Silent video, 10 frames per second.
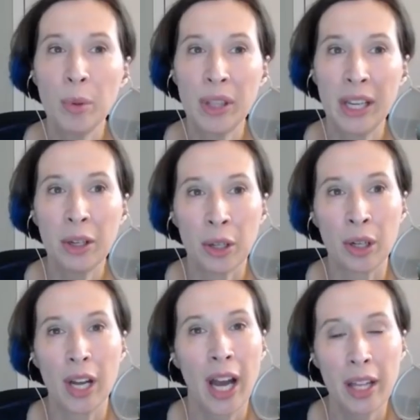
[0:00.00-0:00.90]
were
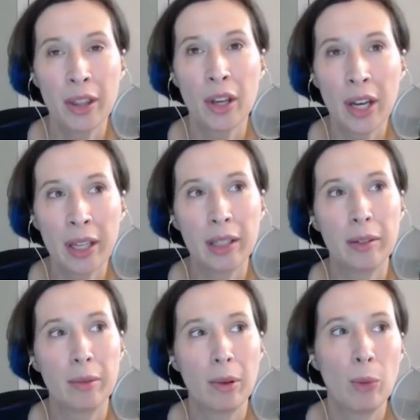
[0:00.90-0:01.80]
there. I thought
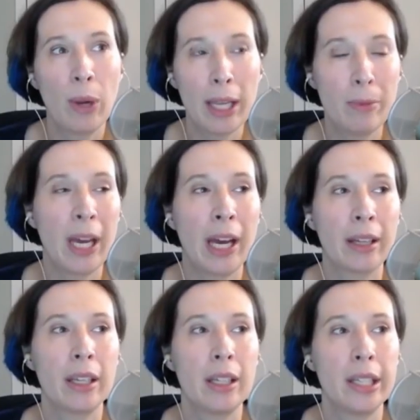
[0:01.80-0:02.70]
way mm
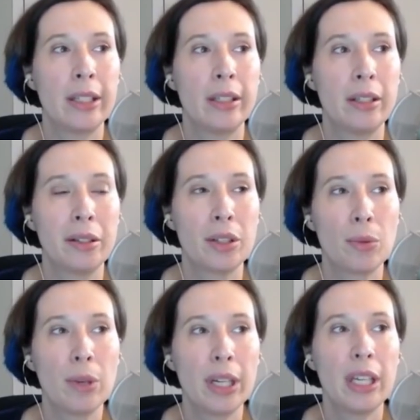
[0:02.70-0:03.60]
back in
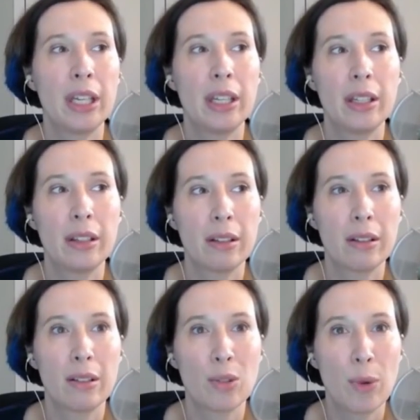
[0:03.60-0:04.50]

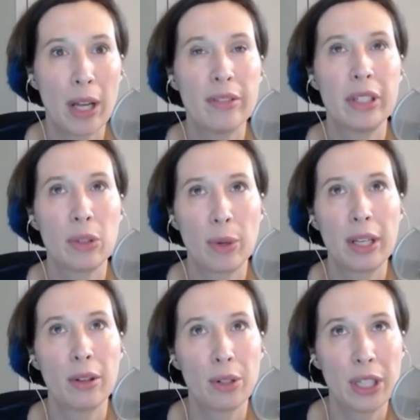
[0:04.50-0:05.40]
2012 and
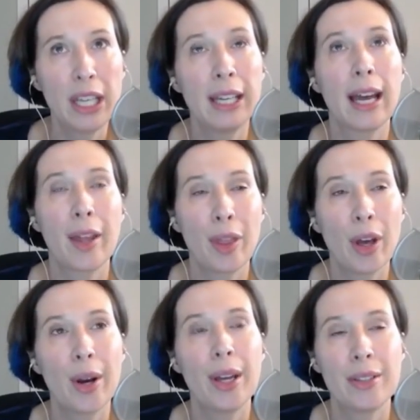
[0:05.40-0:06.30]
2013, I
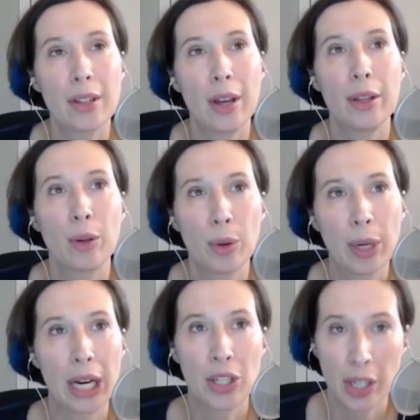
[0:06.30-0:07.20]
thought I saw the
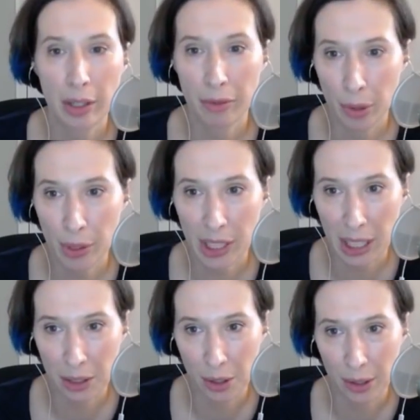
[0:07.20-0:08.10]
creation of those
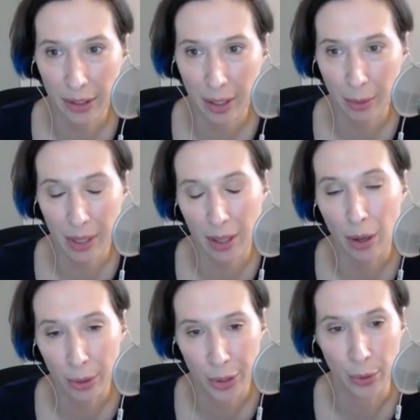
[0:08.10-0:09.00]
standards. It was
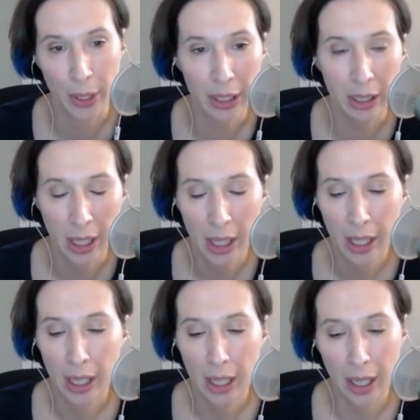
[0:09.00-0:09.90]
AllJoyn.
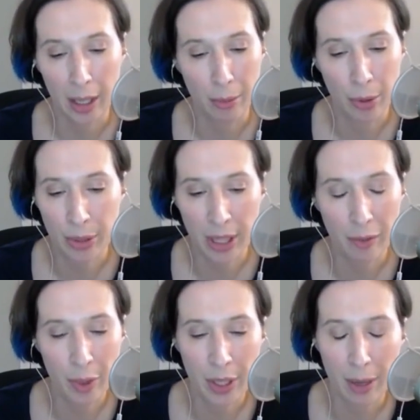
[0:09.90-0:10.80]
Um,
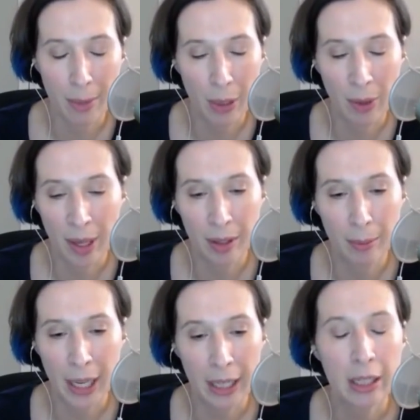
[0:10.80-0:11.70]
OCF was coming around the
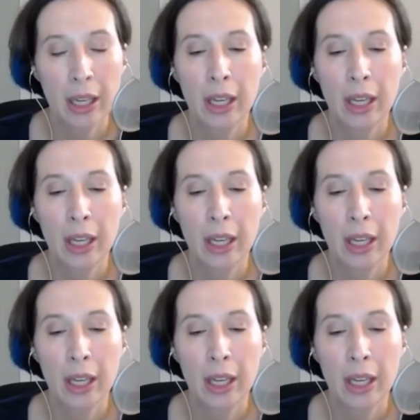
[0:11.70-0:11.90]
pike,